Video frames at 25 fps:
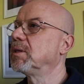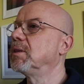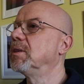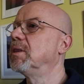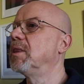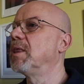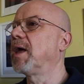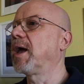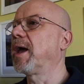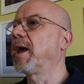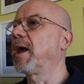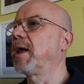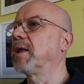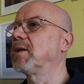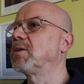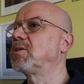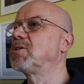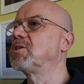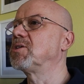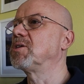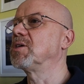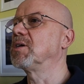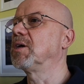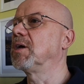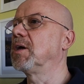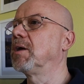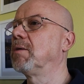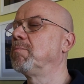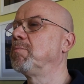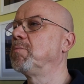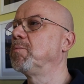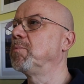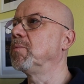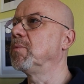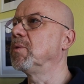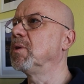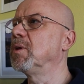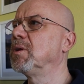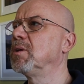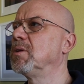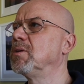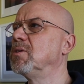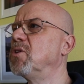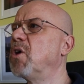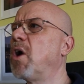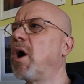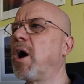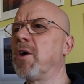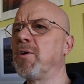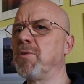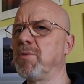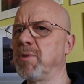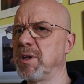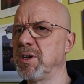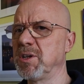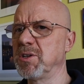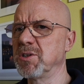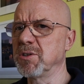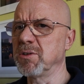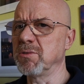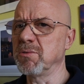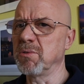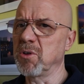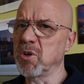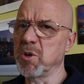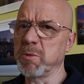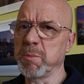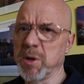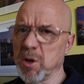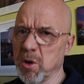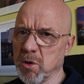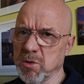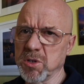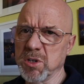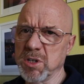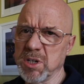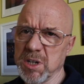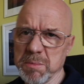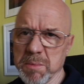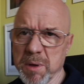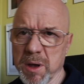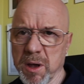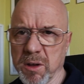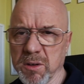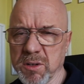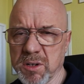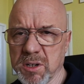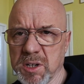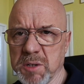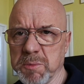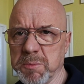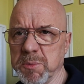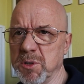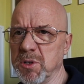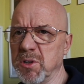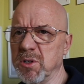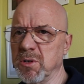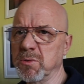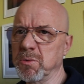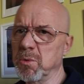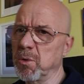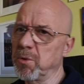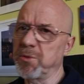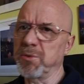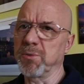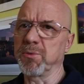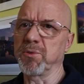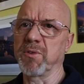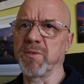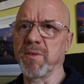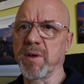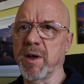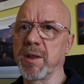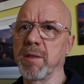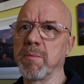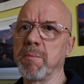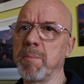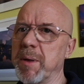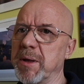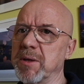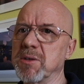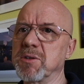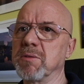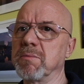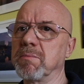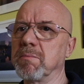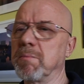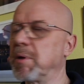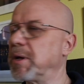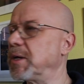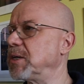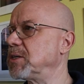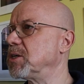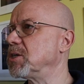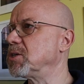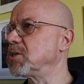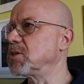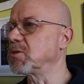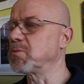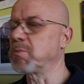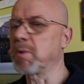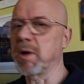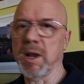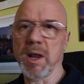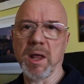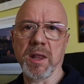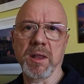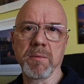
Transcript: that um, not only do luminosity masks but do all sorts of other bits and pieces as well,